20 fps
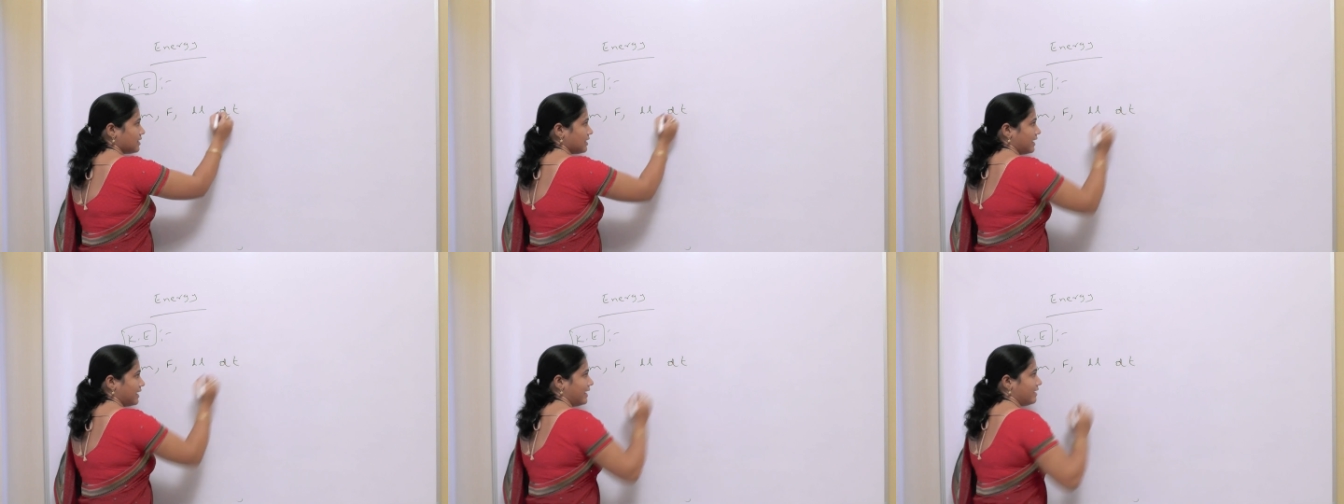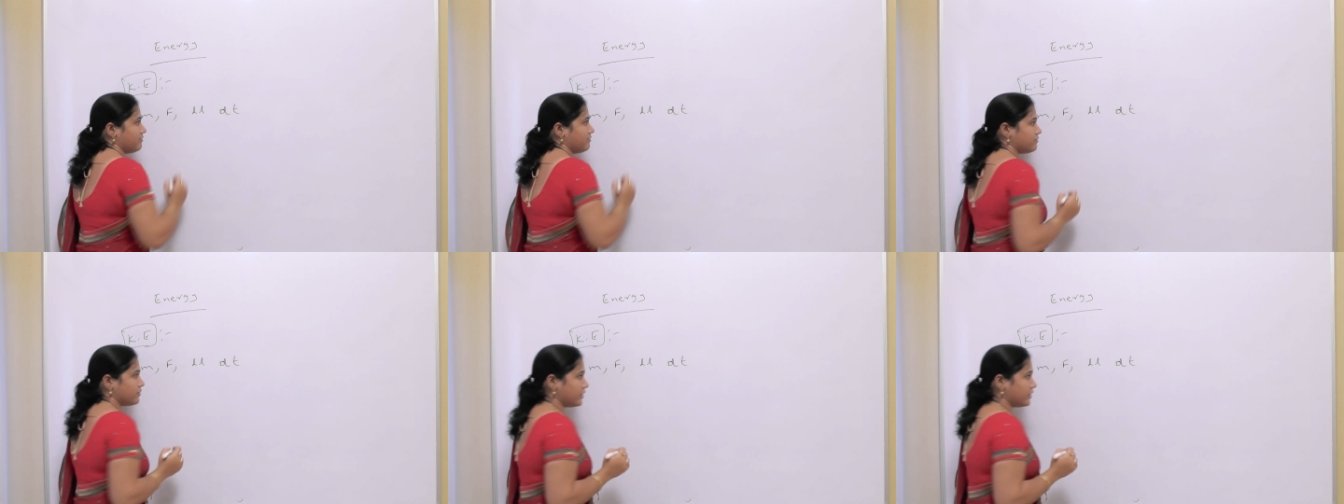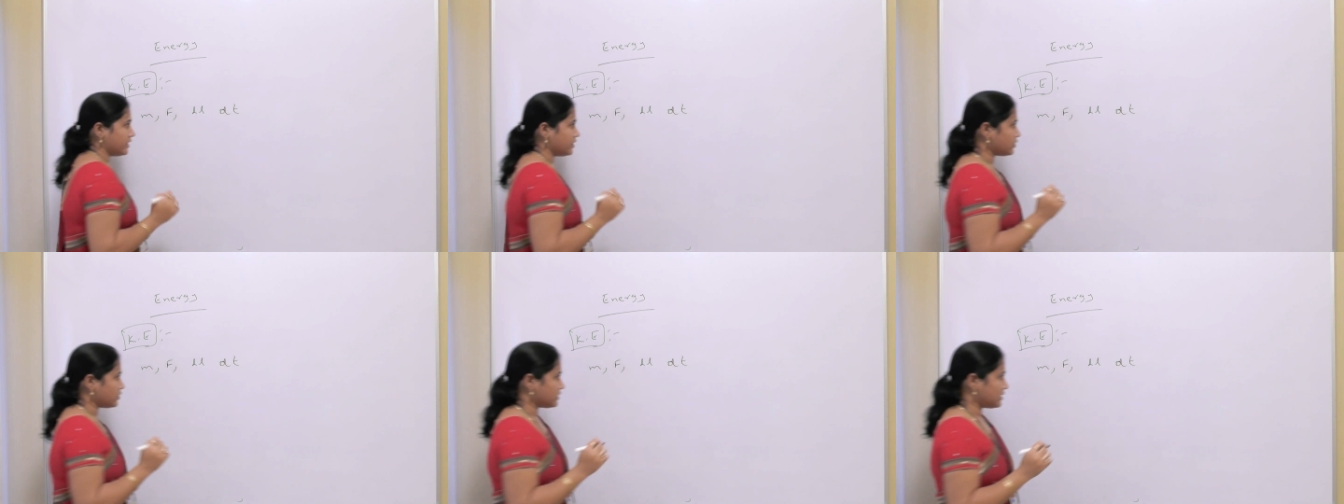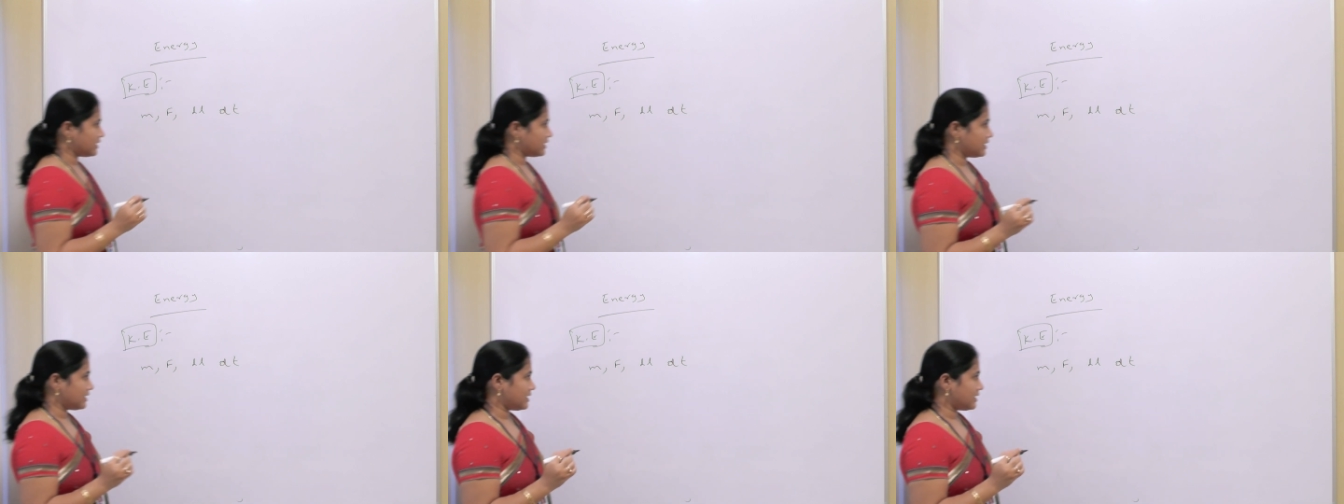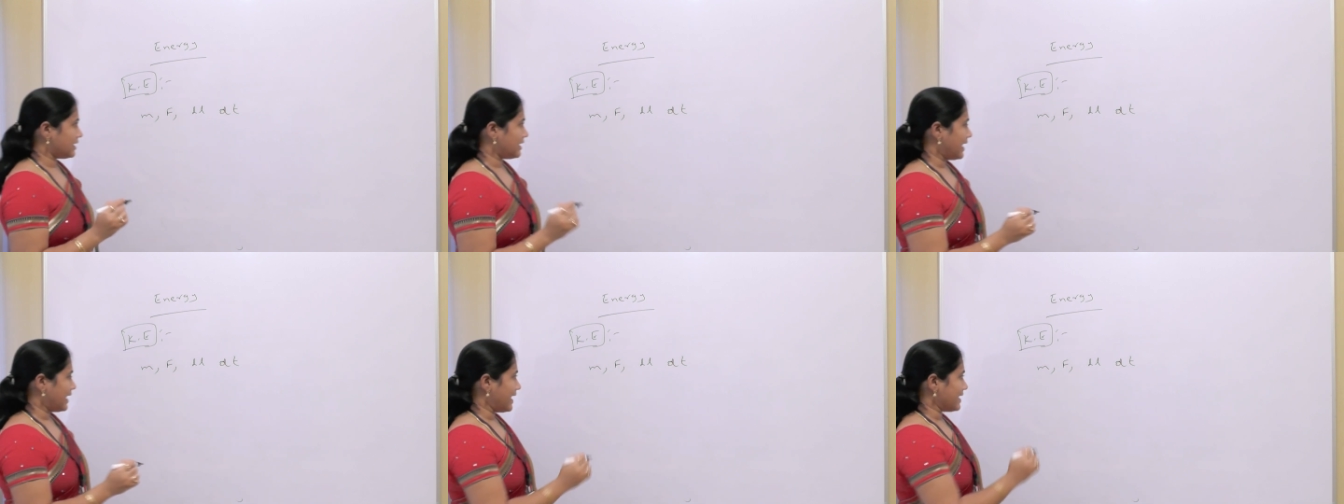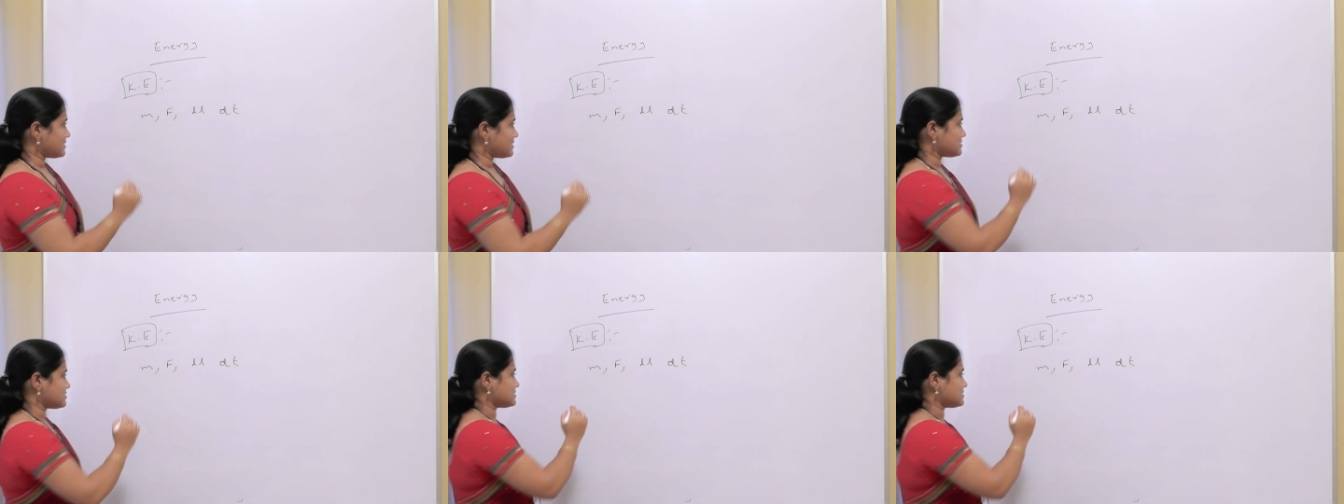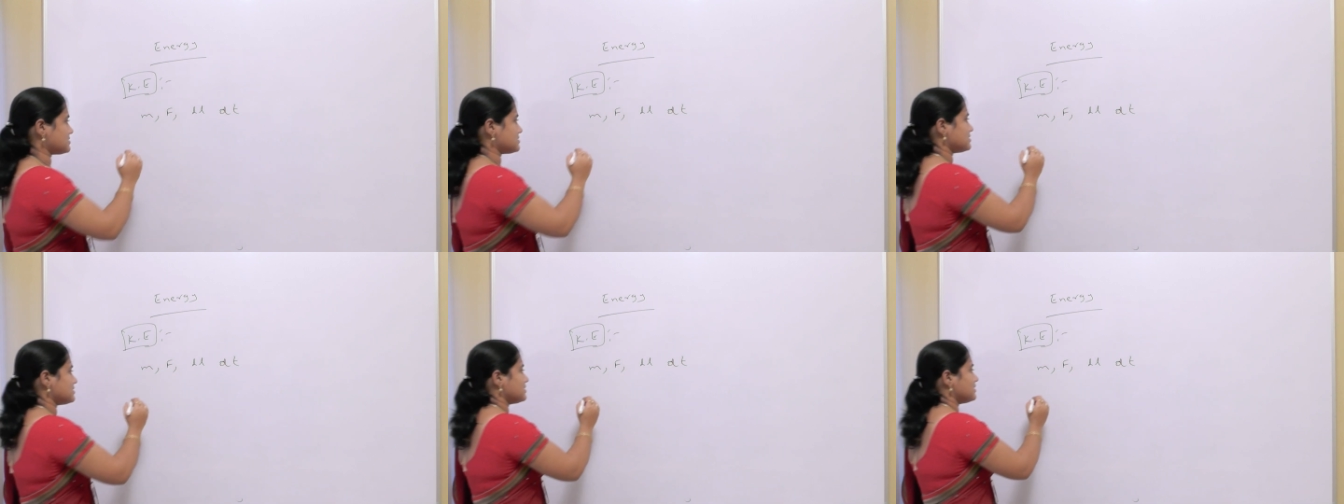And we know that
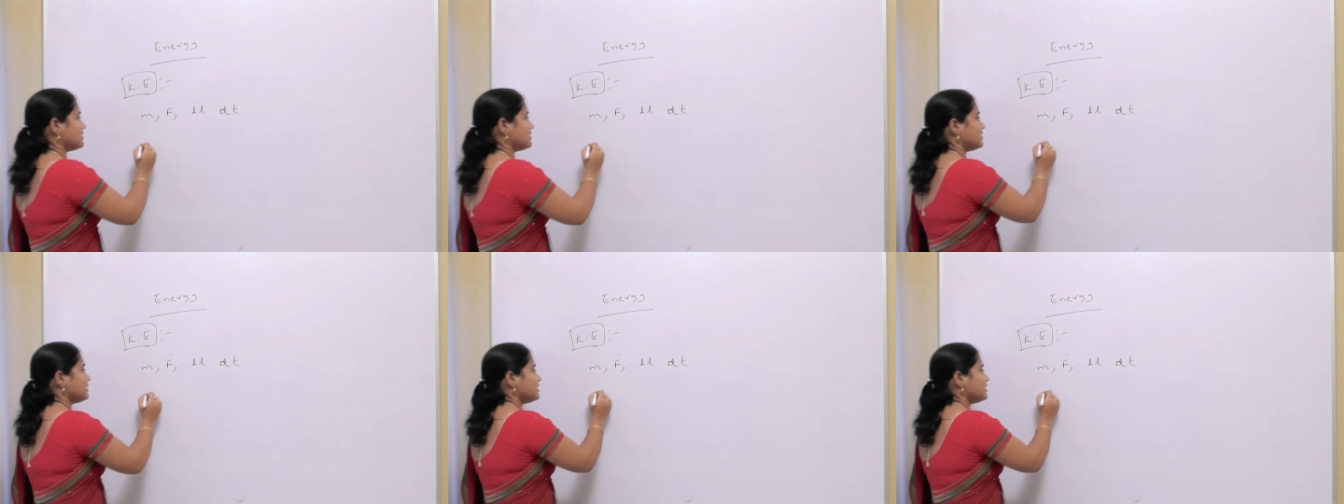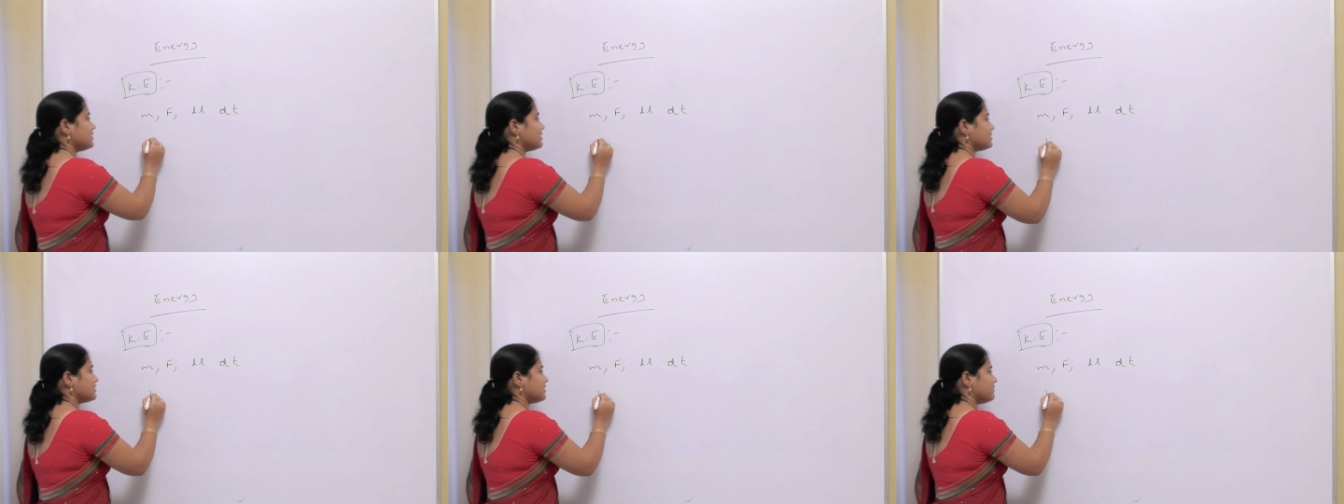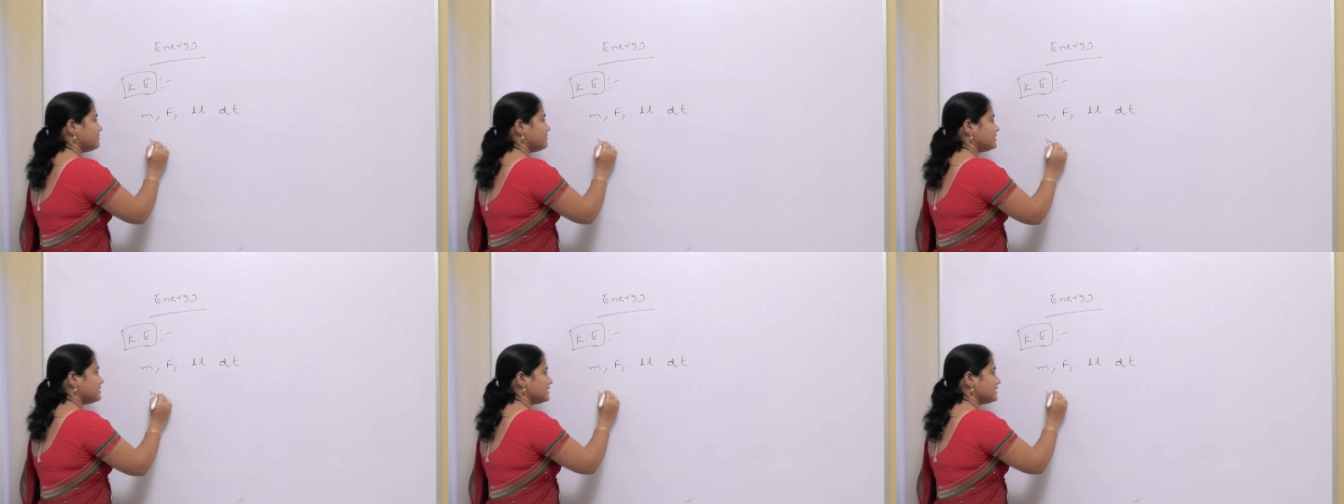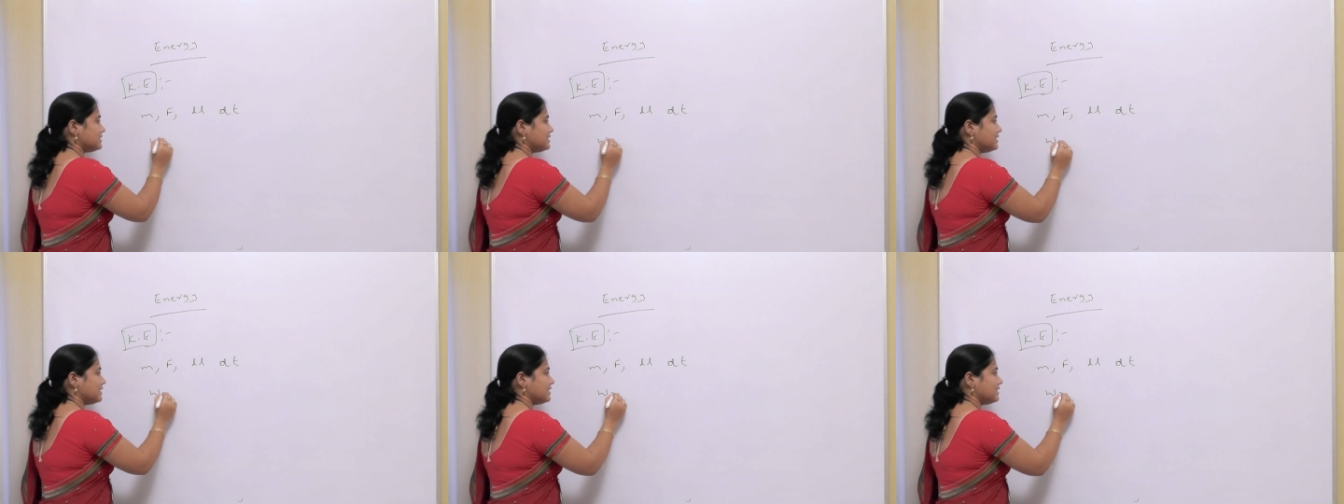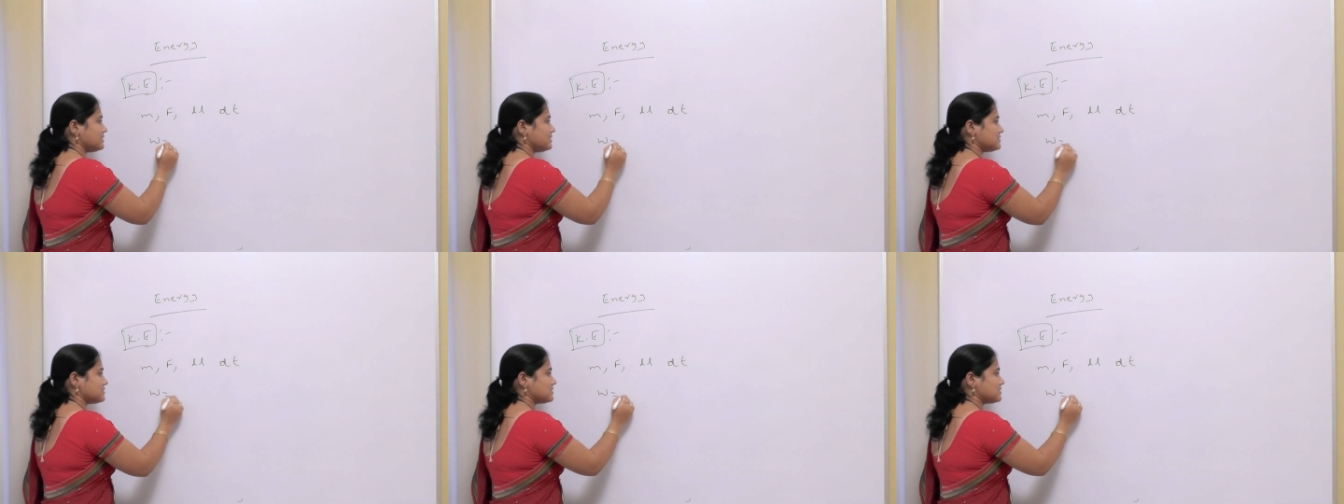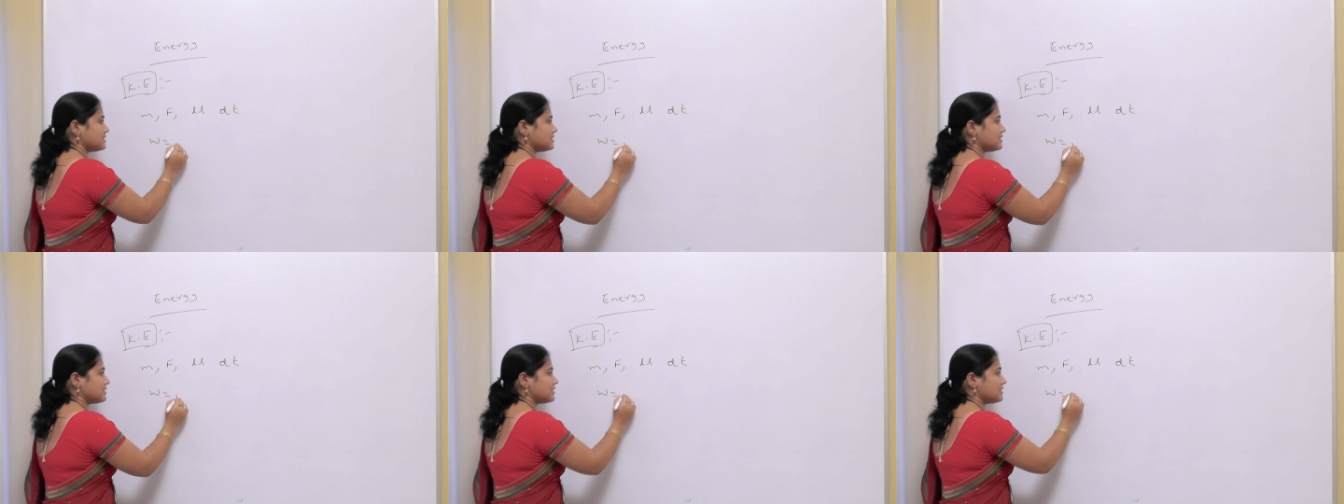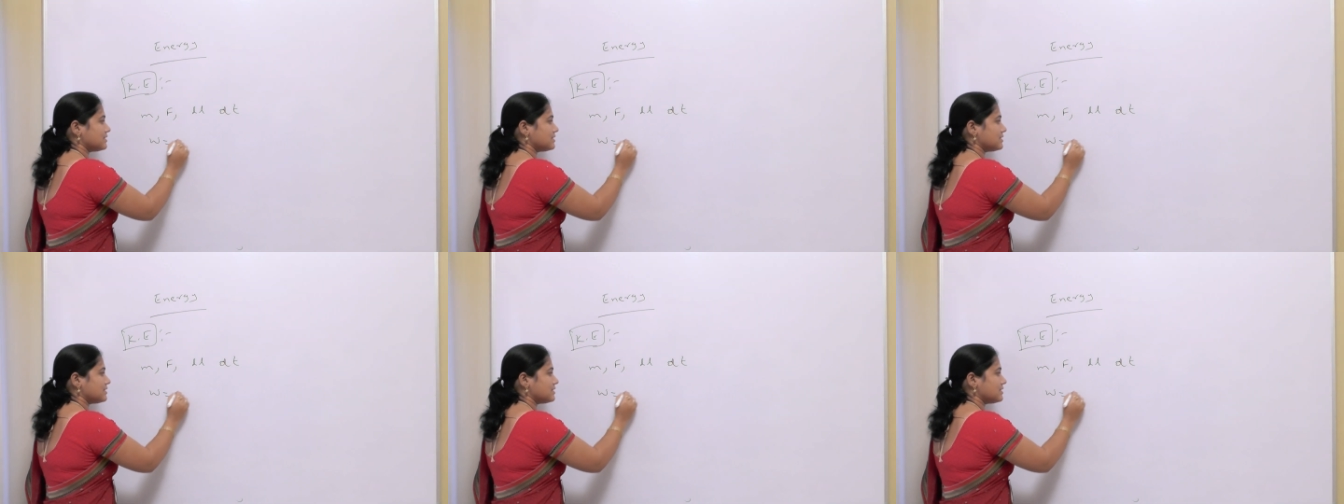as the work done is